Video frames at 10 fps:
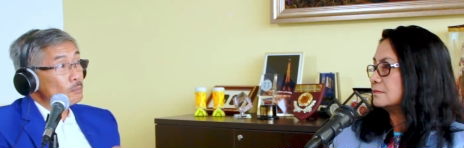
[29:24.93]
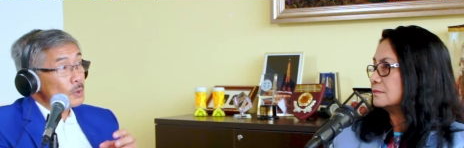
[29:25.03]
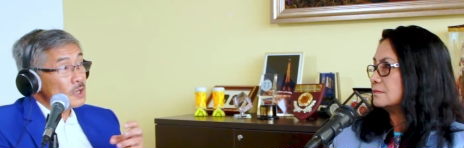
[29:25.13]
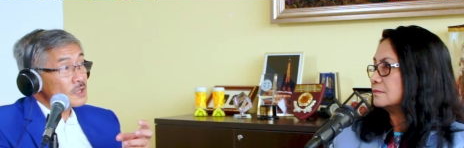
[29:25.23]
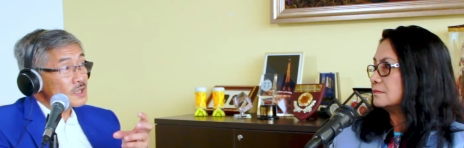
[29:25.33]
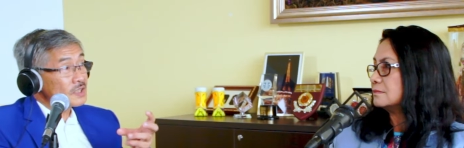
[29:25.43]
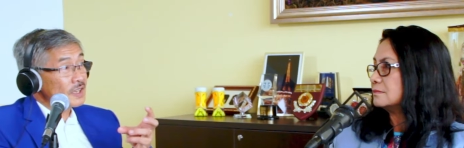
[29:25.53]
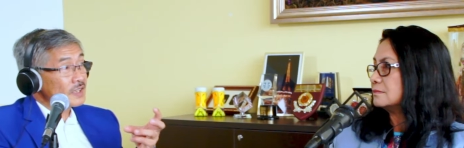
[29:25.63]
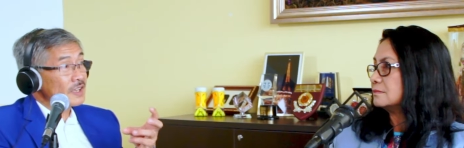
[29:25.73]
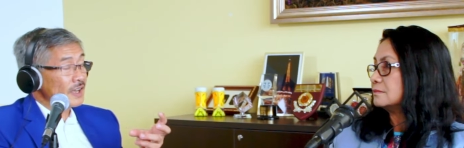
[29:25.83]
Speaker 1: pieces
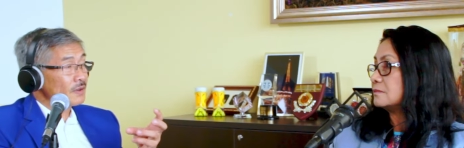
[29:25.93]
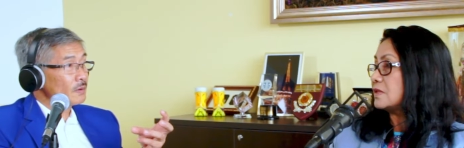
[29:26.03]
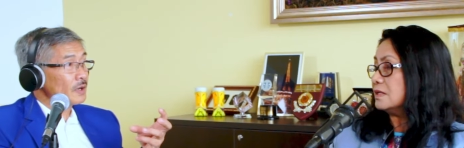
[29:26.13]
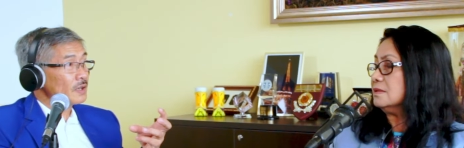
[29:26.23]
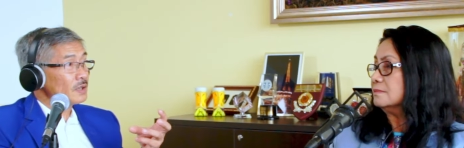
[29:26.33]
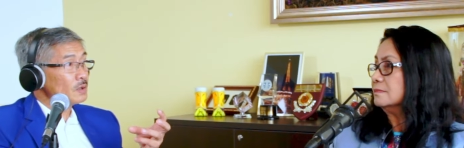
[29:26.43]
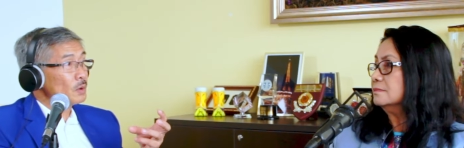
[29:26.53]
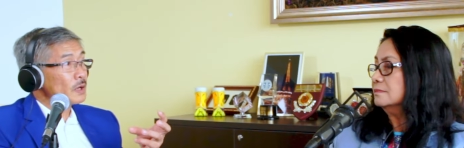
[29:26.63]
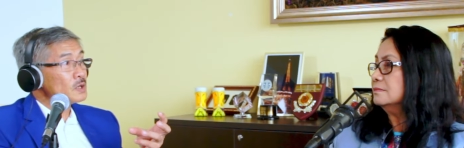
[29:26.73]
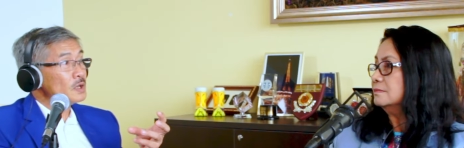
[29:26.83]
like that, right? Yeah. To
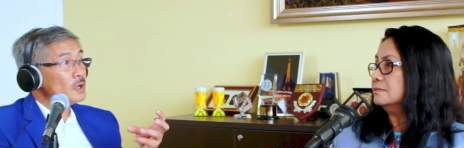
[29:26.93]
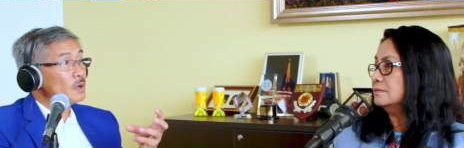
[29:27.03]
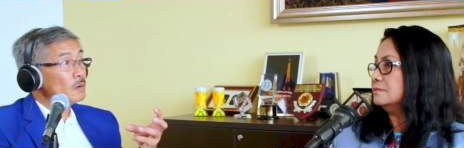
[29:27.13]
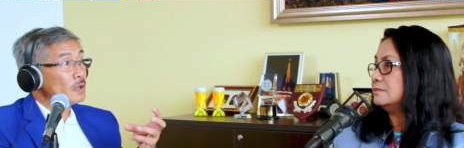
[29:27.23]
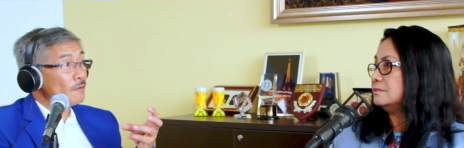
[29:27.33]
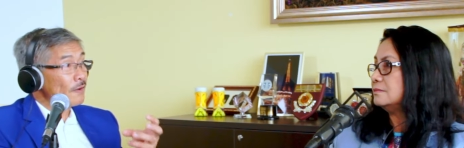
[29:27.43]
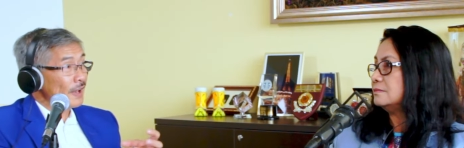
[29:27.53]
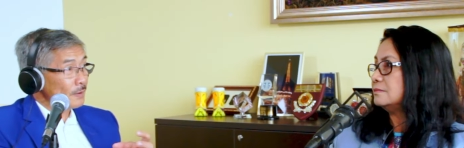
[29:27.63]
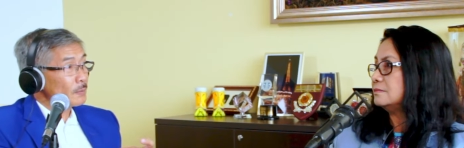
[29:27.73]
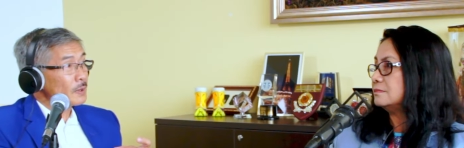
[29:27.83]
actually
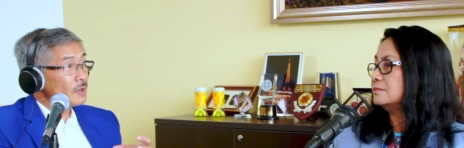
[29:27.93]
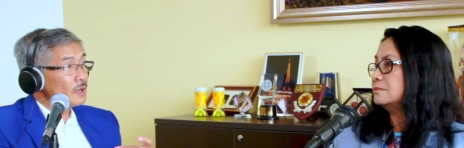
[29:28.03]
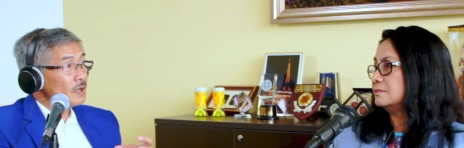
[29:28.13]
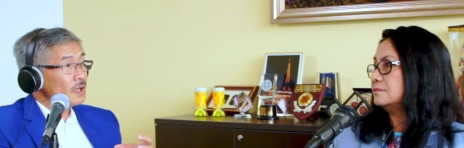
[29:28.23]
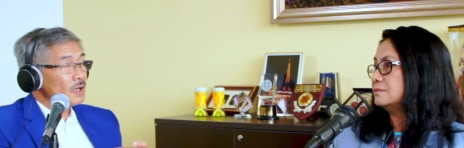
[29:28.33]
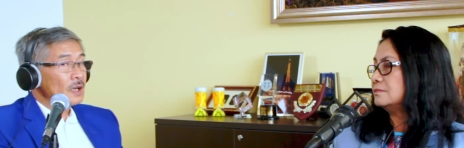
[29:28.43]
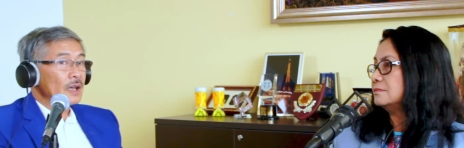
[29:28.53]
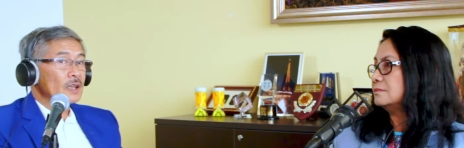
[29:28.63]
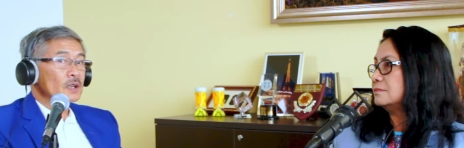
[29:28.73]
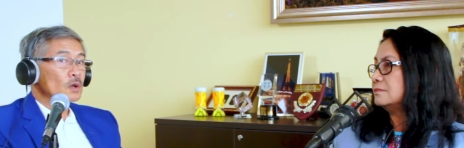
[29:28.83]
develop.
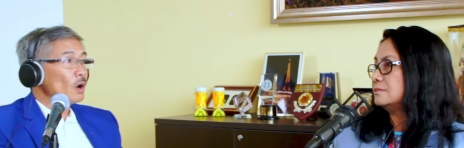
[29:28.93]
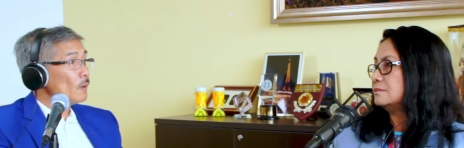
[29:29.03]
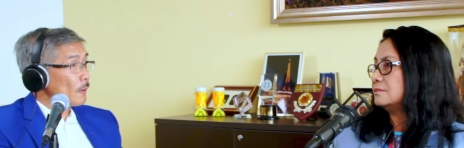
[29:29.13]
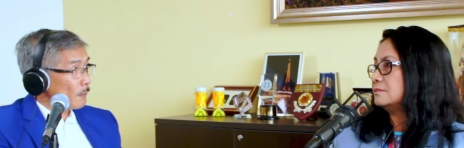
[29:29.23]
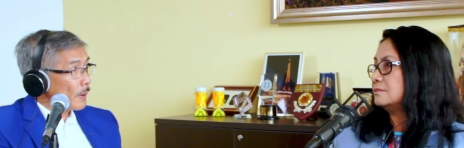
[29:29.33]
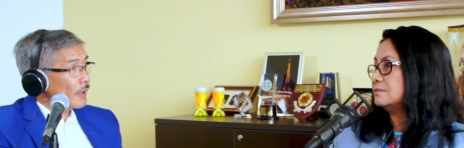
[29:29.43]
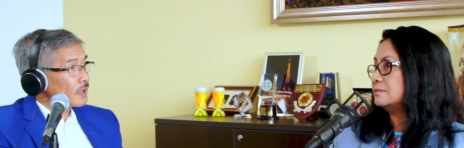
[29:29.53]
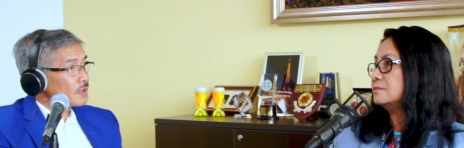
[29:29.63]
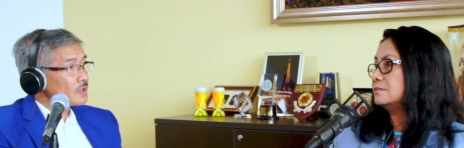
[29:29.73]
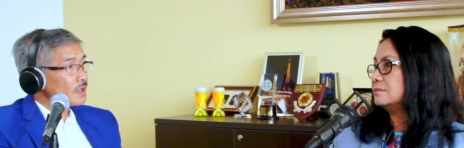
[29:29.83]
And they're talking about balance